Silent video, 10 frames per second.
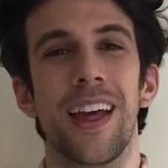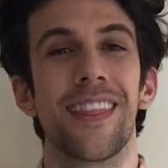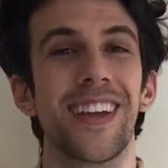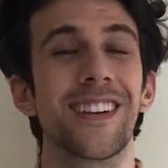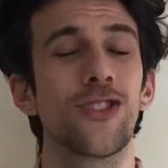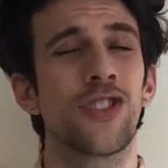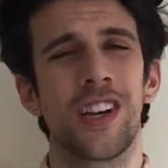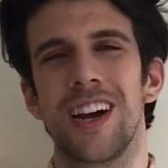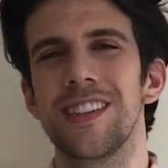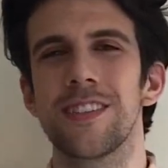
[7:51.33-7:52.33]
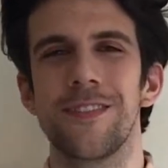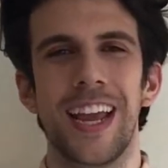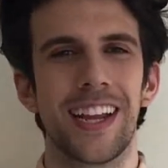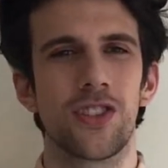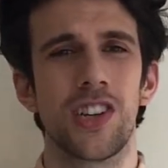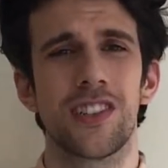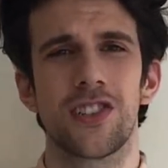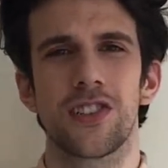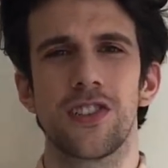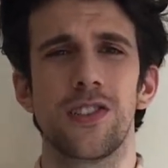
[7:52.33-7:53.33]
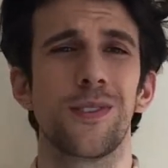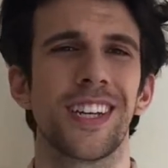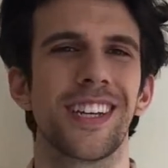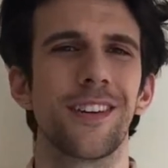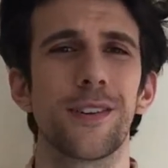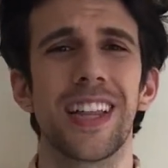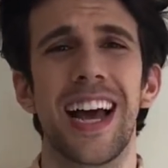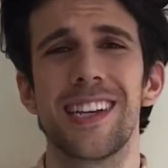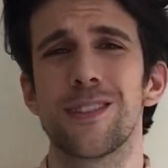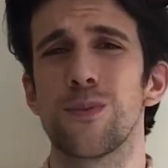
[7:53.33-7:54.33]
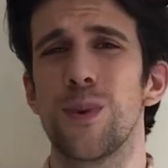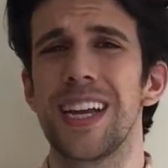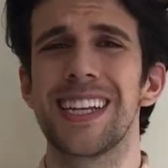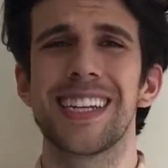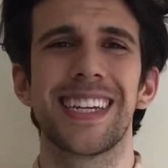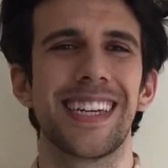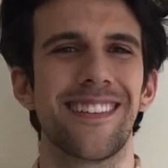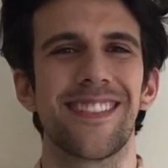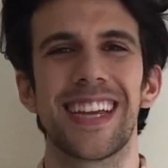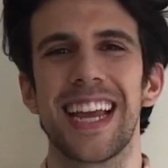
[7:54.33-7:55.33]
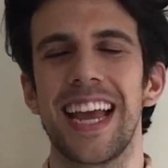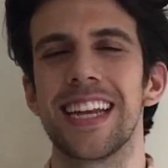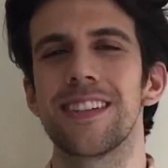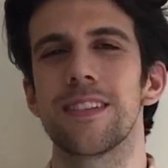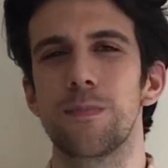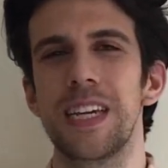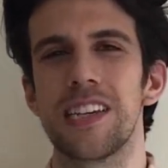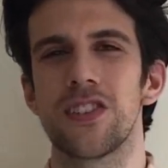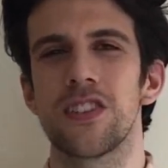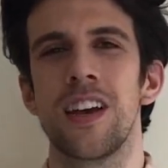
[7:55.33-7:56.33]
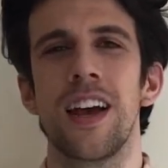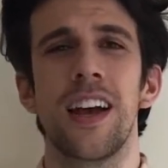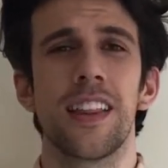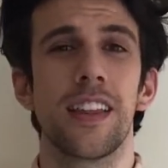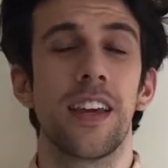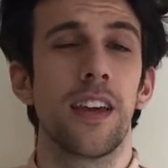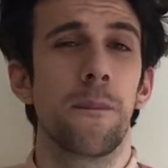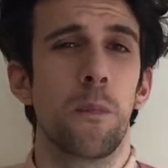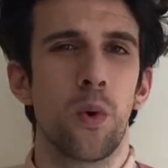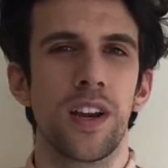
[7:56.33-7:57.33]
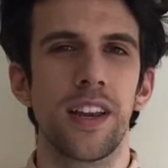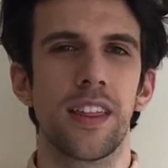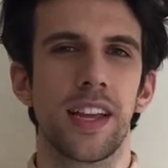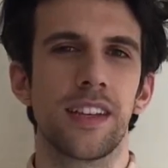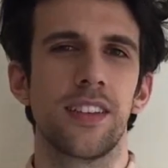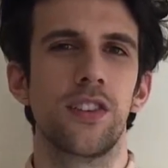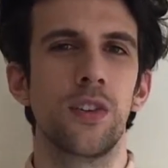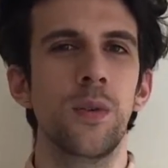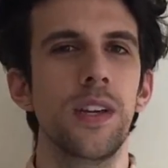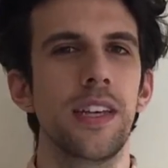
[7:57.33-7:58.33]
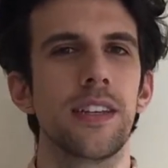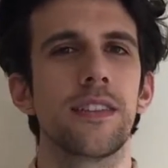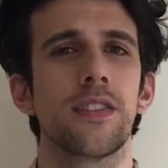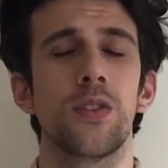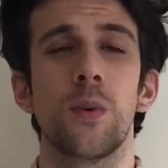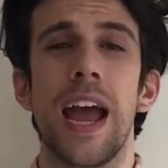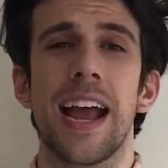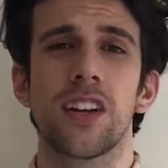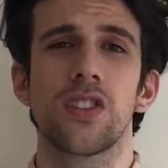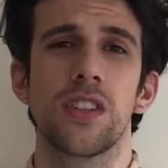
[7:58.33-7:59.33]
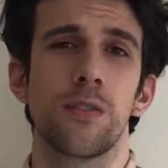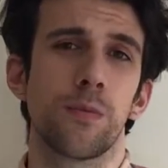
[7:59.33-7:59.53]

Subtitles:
There's tons of hand gestures you can utilize when giving any speech. The important thing to do is to actually